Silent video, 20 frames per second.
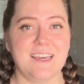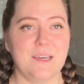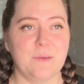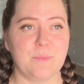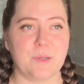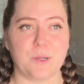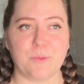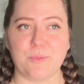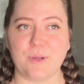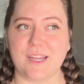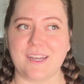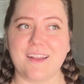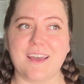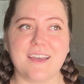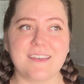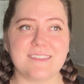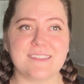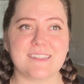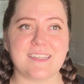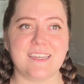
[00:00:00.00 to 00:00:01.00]
purebred
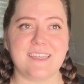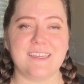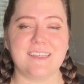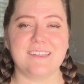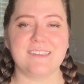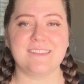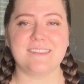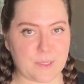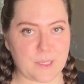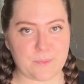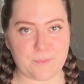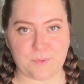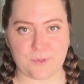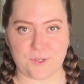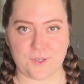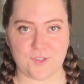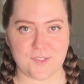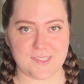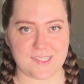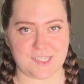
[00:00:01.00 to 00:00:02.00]
Huskies, Pit
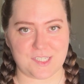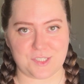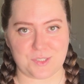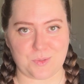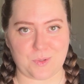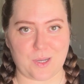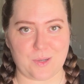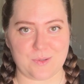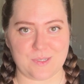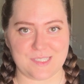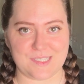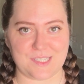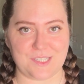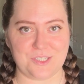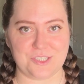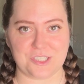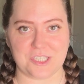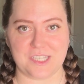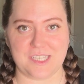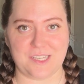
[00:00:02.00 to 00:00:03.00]
Bulls, and Chihuahuas
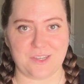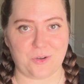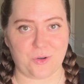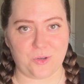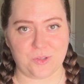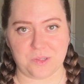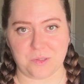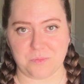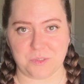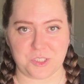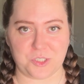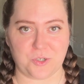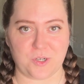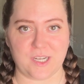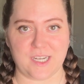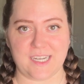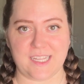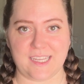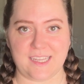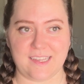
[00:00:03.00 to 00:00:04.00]
usually hold the
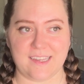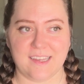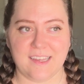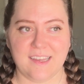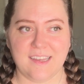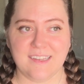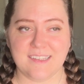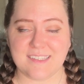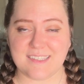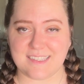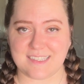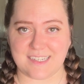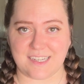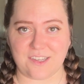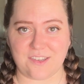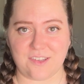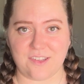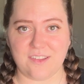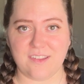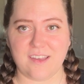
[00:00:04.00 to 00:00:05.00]
majority
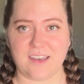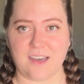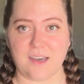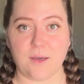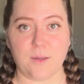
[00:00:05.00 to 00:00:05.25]
still.